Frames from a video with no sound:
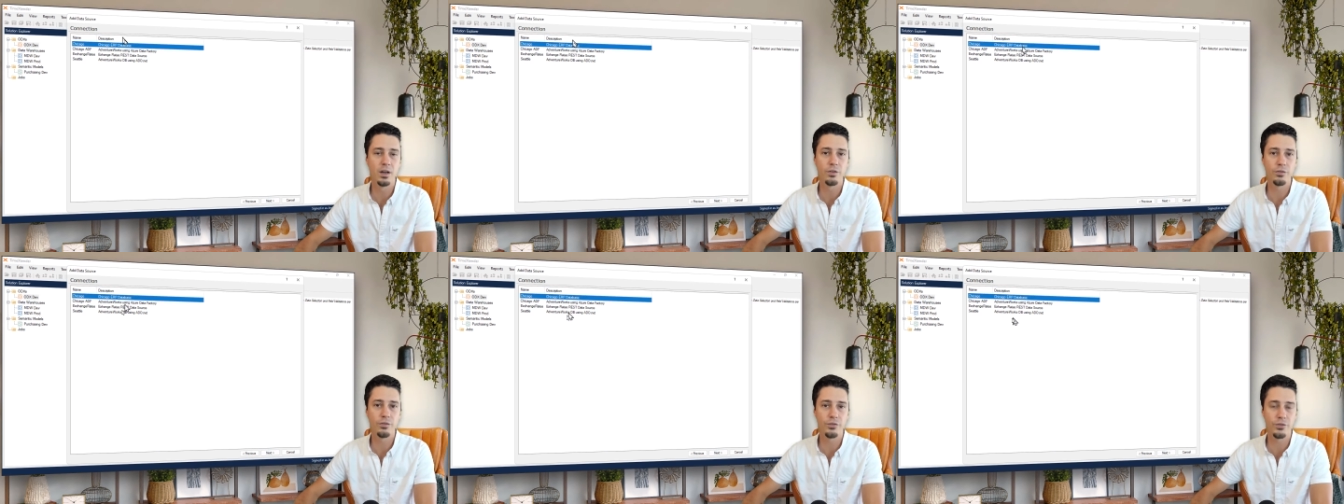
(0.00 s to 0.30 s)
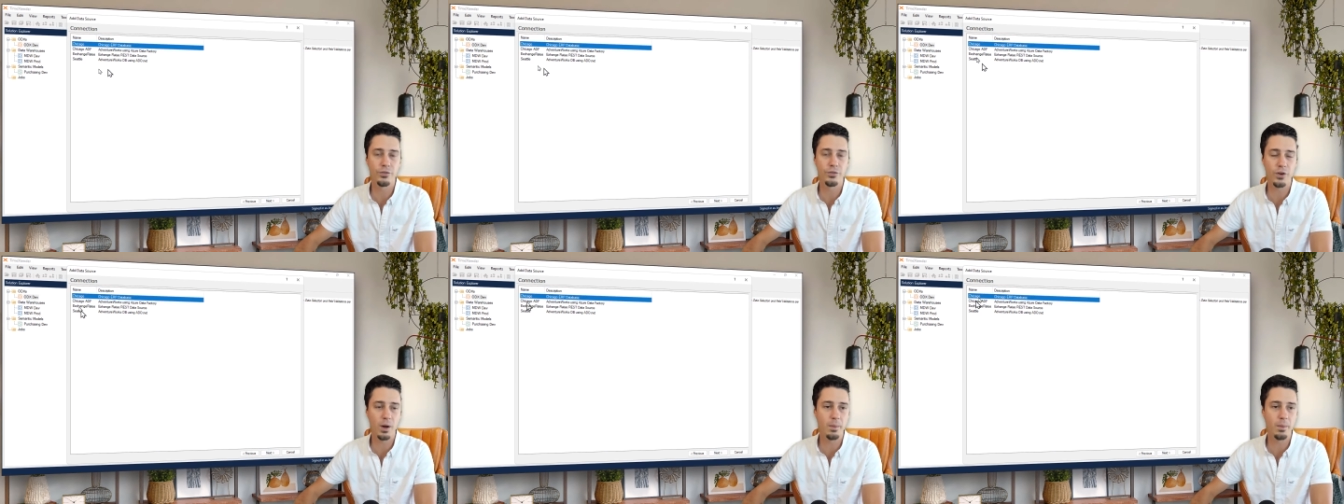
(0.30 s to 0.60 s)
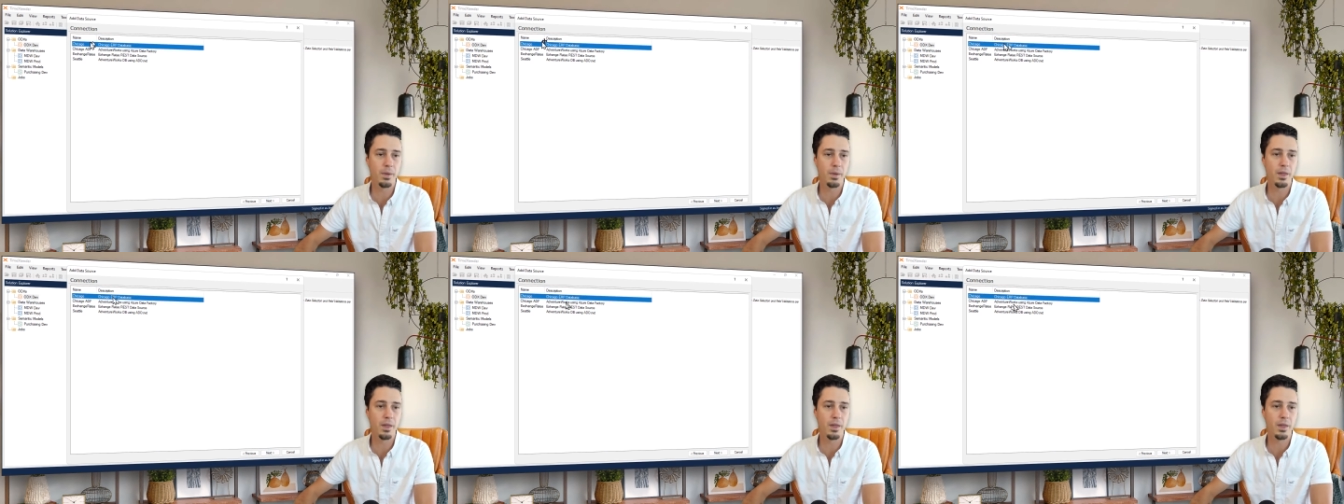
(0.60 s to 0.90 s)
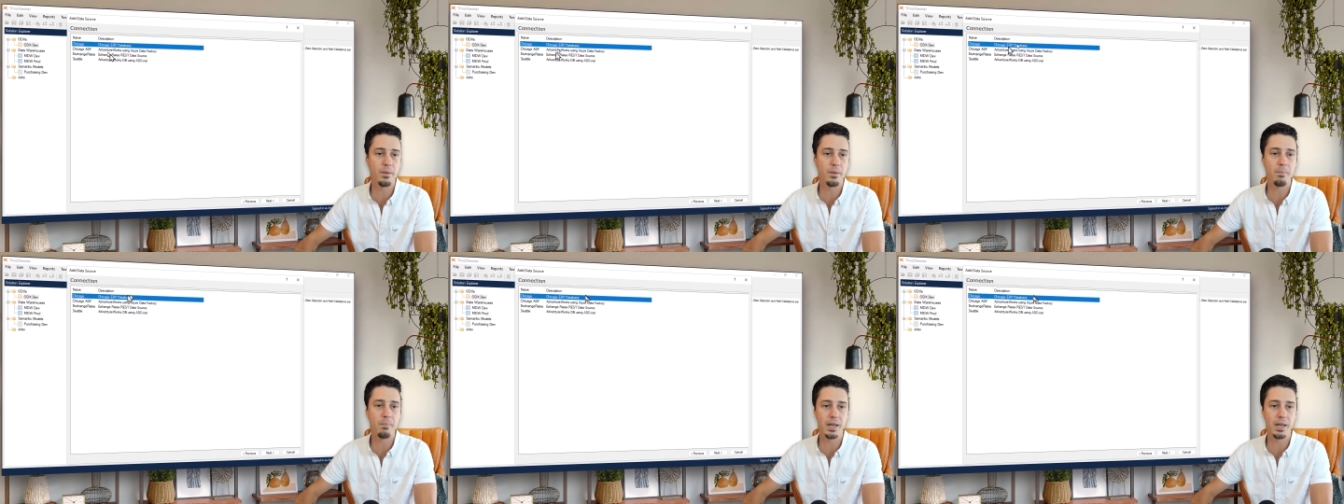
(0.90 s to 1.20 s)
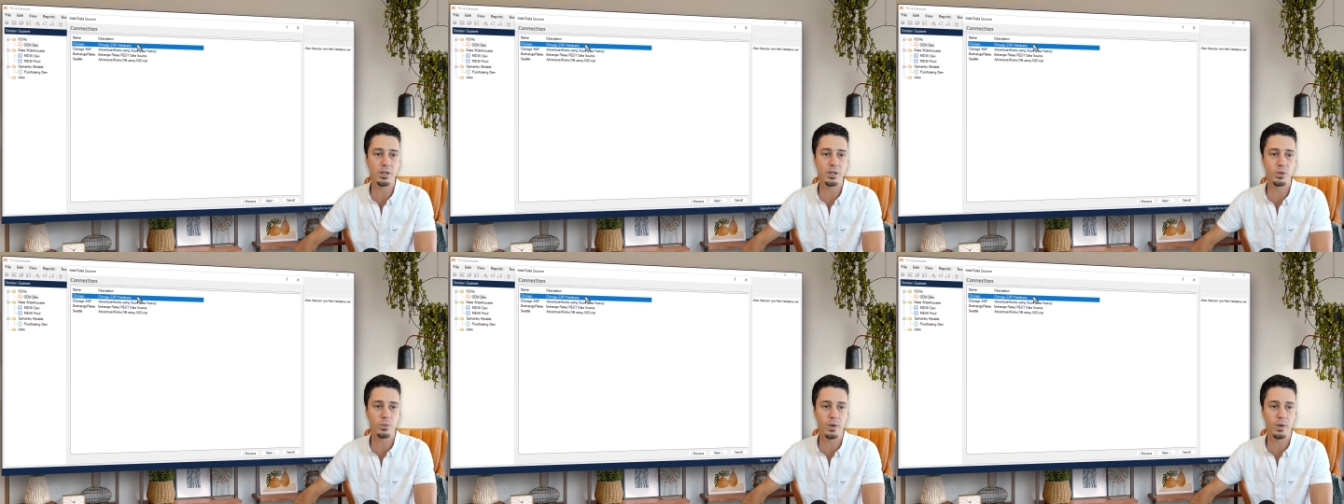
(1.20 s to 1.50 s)
from the
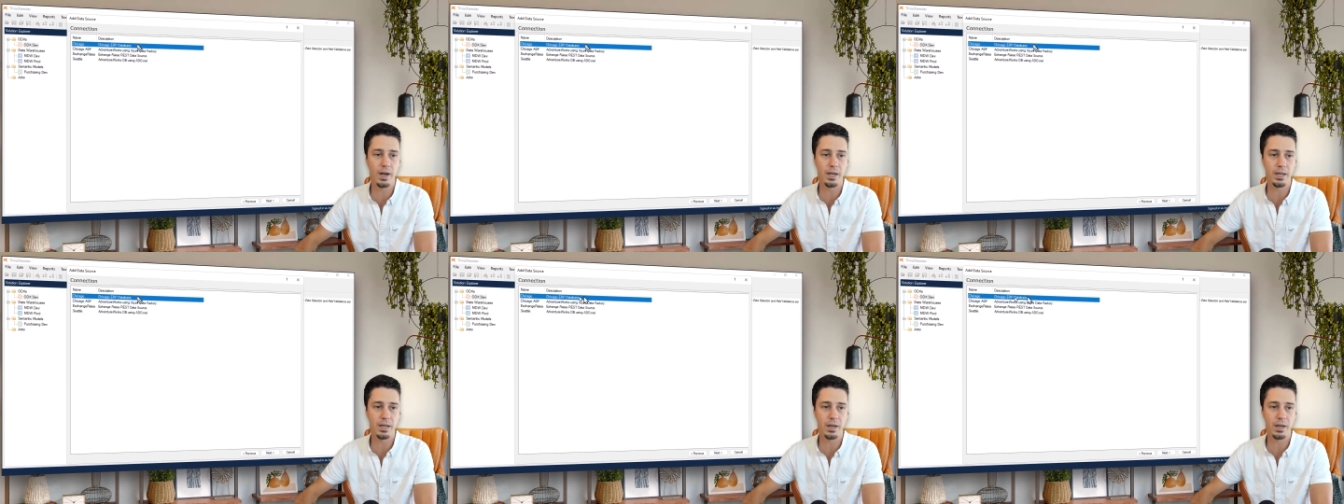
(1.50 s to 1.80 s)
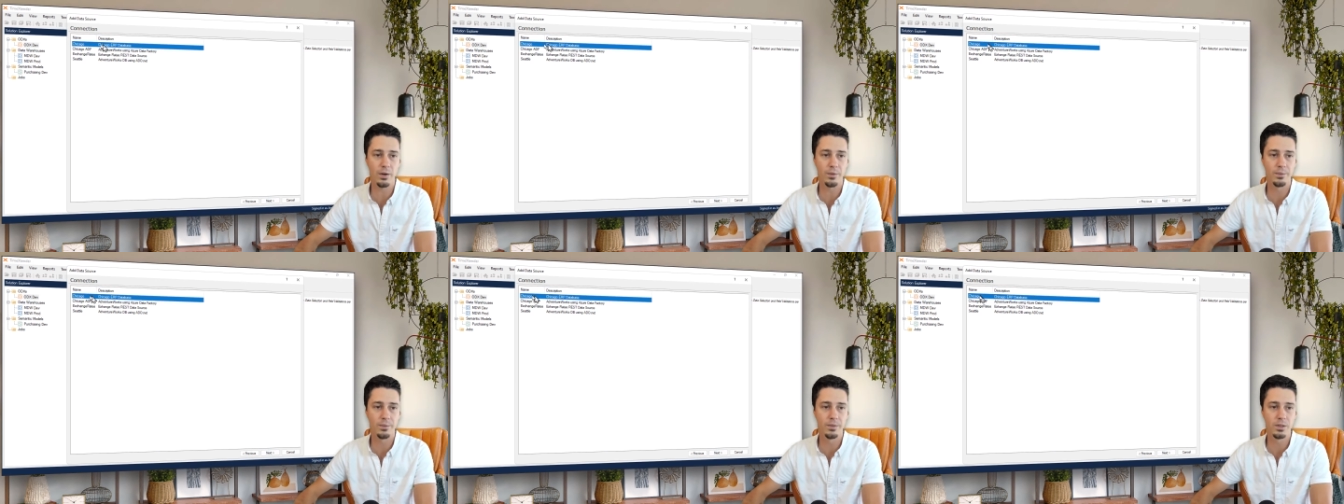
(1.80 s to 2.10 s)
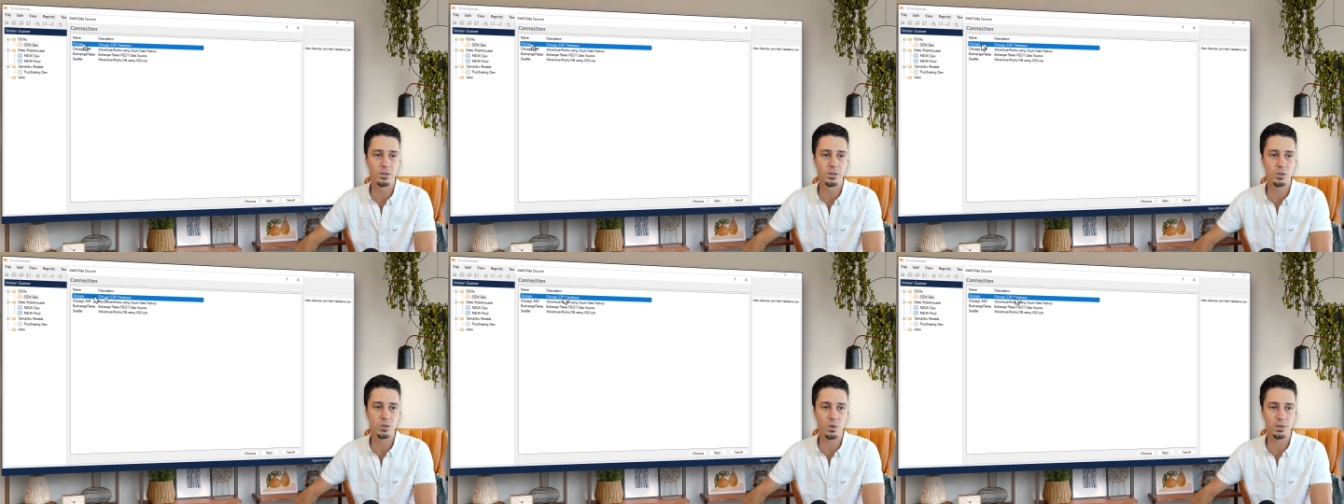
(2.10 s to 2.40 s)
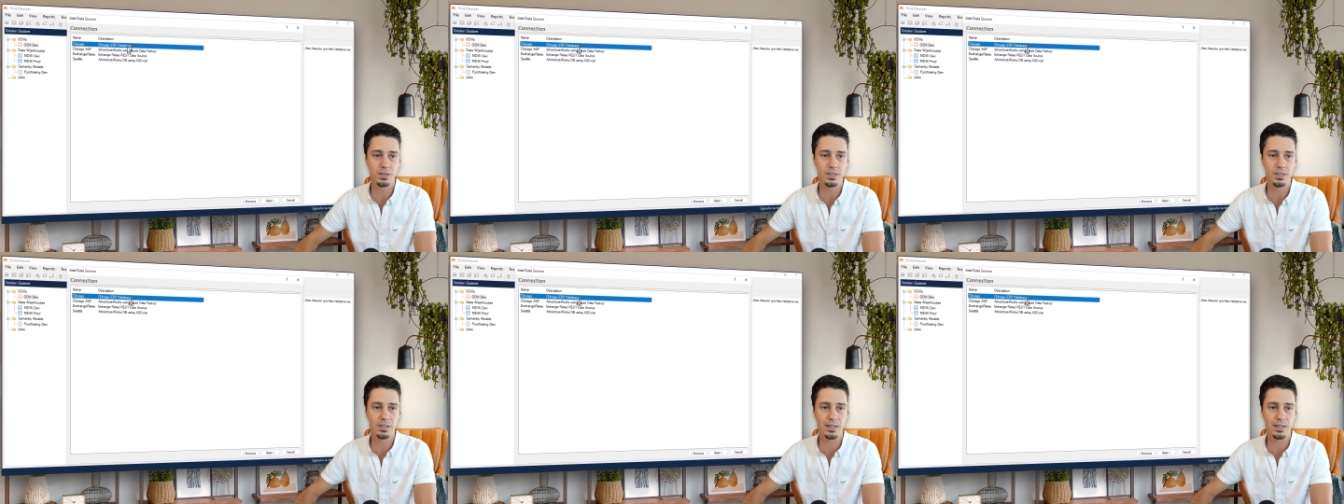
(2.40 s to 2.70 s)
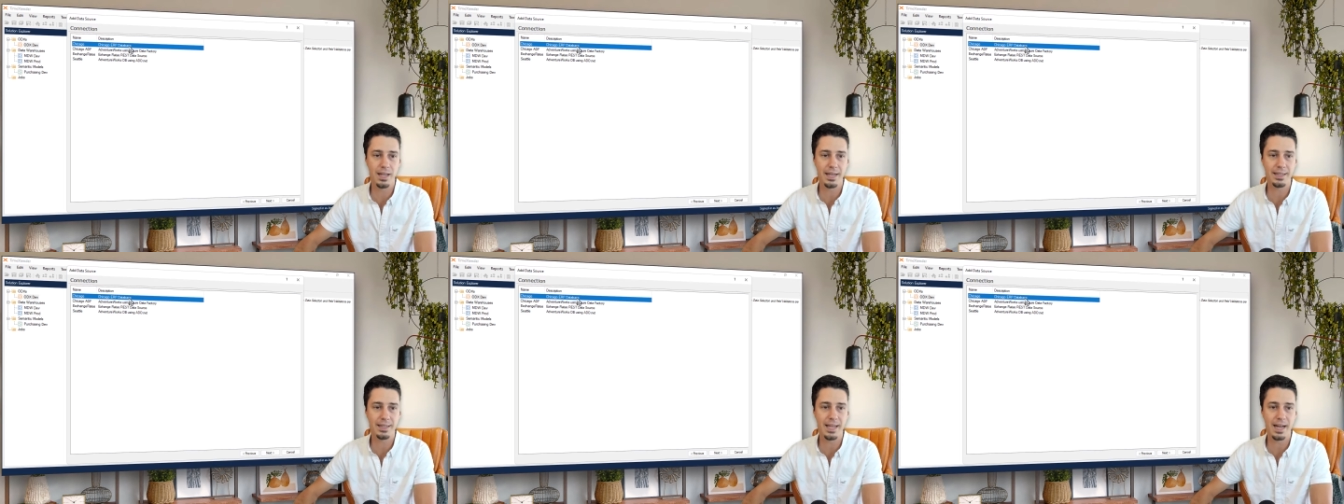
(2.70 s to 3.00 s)
menu right here. So I'll
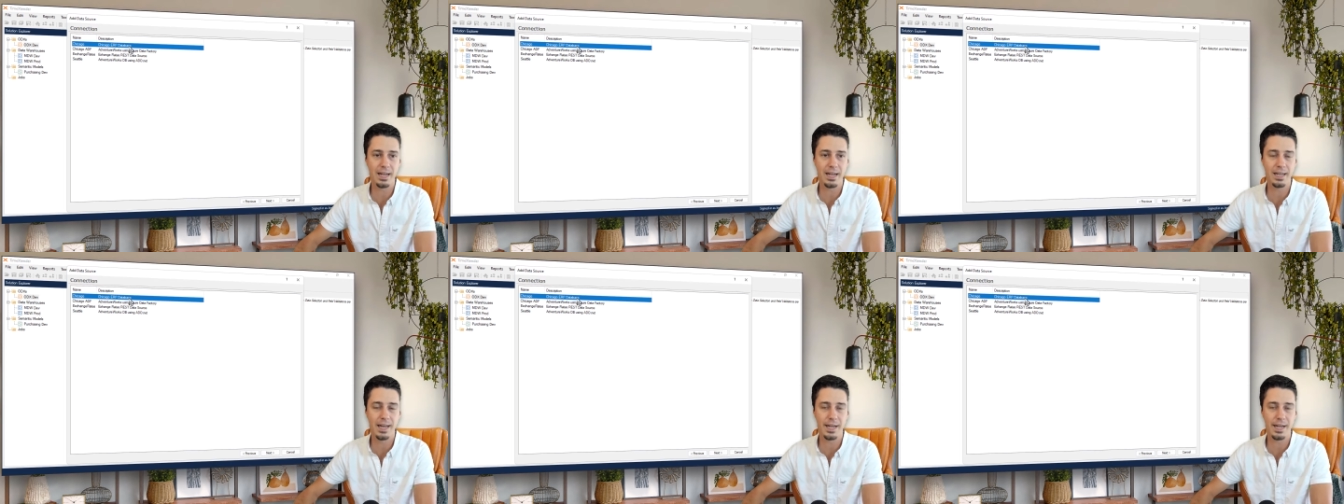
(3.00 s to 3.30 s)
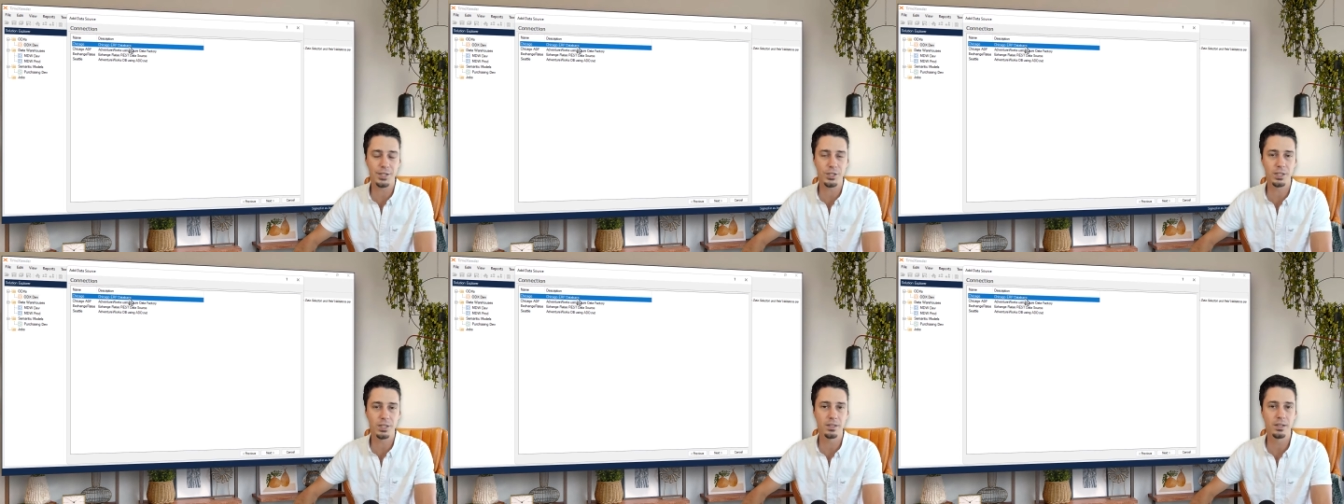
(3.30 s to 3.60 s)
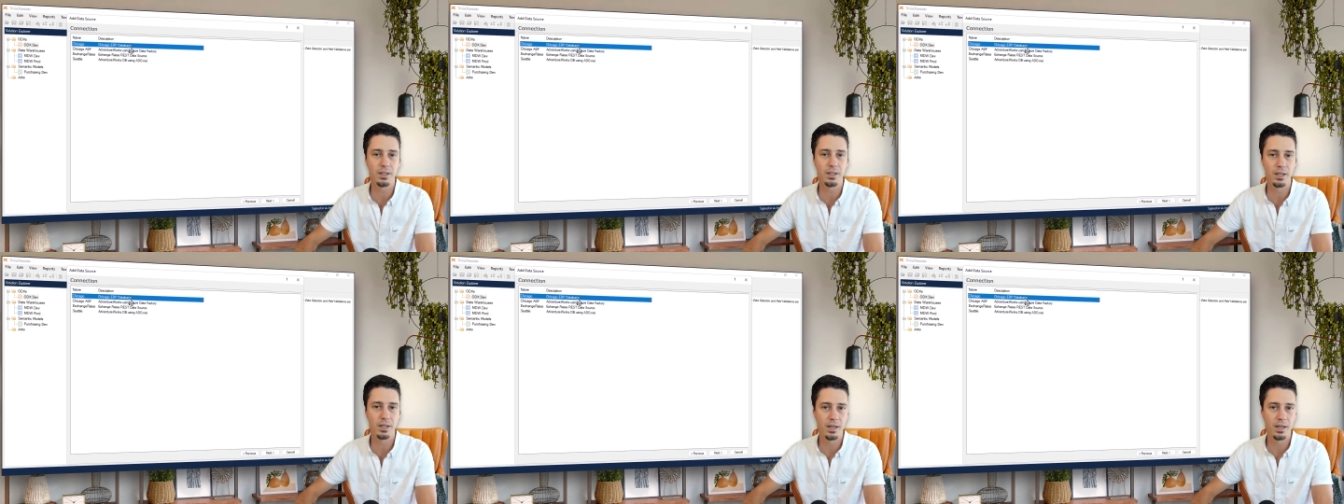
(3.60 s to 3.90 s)
select that connection.